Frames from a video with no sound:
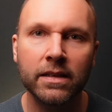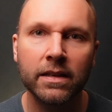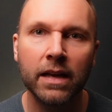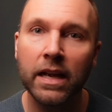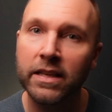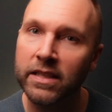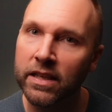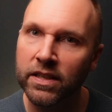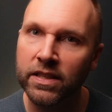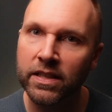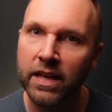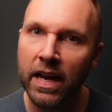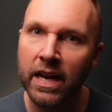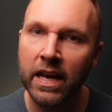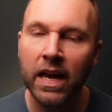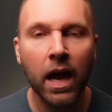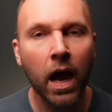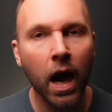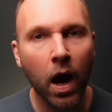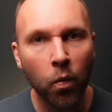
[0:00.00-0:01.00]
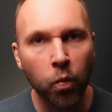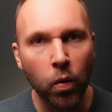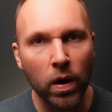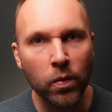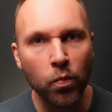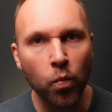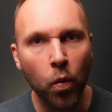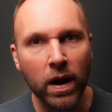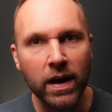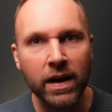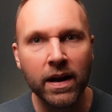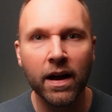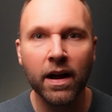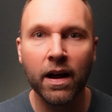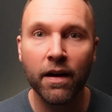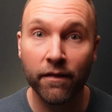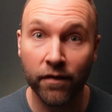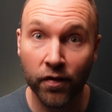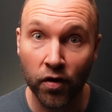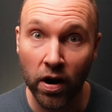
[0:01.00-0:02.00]
As I say, a win-win
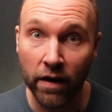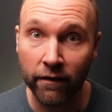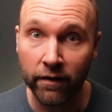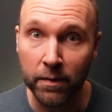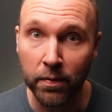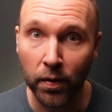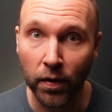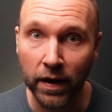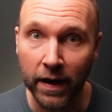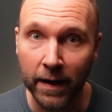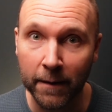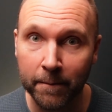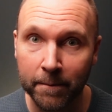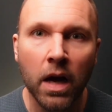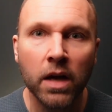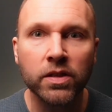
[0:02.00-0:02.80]
for everybody.